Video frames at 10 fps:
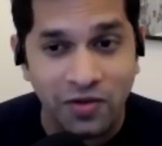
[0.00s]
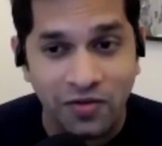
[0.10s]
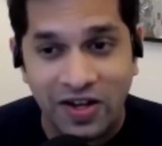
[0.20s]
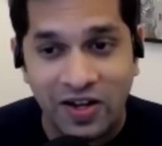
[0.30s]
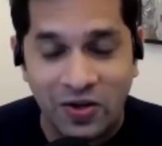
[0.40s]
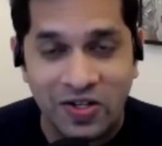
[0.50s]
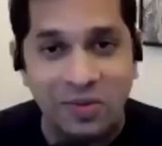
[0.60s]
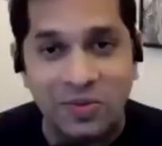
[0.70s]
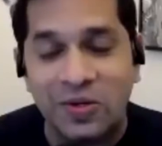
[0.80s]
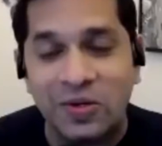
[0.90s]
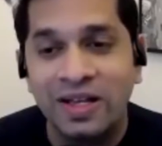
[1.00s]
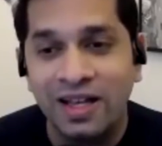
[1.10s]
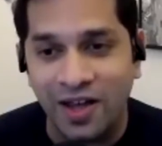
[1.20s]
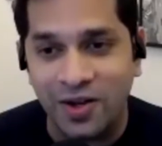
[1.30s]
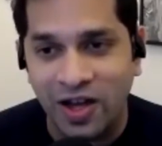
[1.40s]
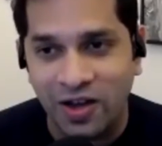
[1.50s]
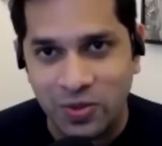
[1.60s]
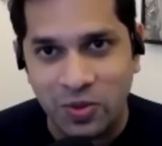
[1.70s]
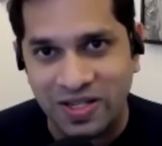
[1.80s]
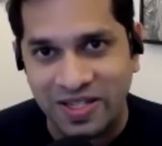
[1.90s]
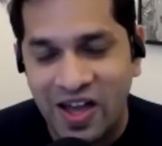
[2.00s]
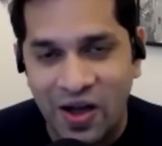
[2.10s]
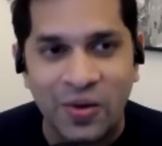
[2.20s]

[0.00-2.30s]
very long time, so I don't know how this works now.